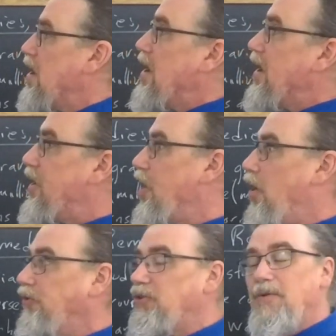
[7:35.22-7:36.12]
He
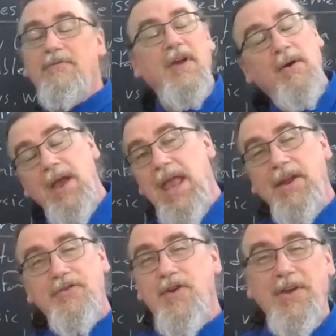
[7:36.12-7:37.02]
also very
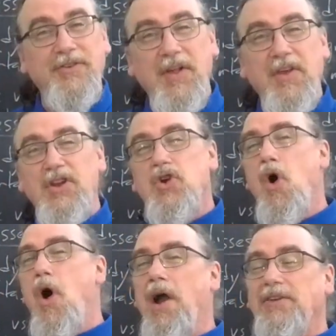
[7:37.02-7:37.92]
interestingly
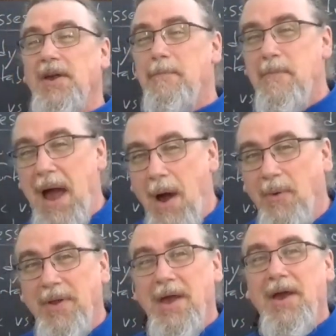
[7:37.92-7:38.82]
talks
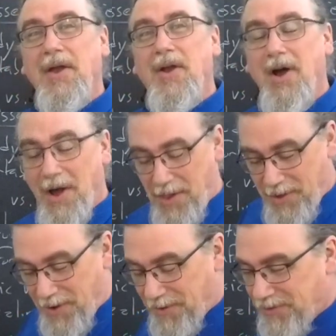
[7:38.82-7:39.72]
about
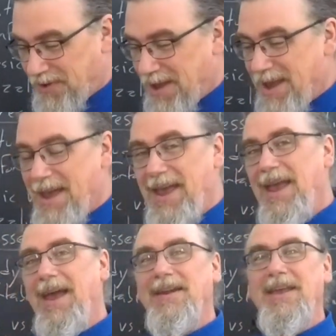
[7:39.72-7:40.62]
colors.
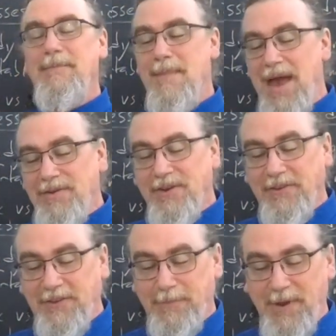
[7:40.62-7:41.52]
And he
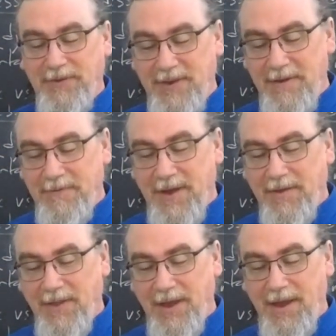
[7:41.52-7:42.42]
mentions
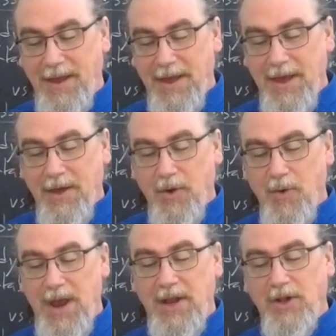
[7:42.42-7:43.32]
specifically
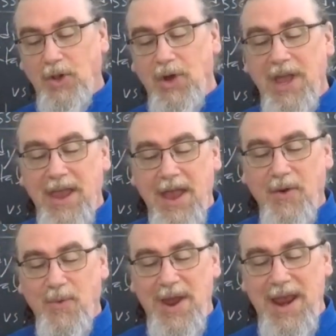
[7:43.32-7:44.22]
green. Looking at
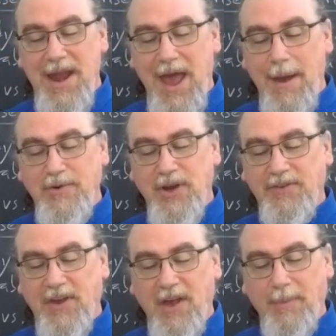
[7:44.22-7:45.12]
green
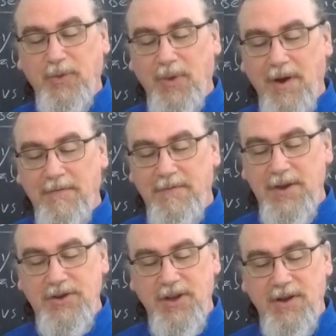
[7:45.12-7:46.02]
objects helps when our
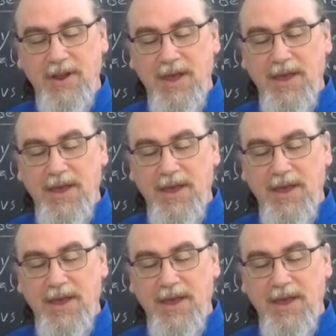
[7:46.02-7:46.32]
vision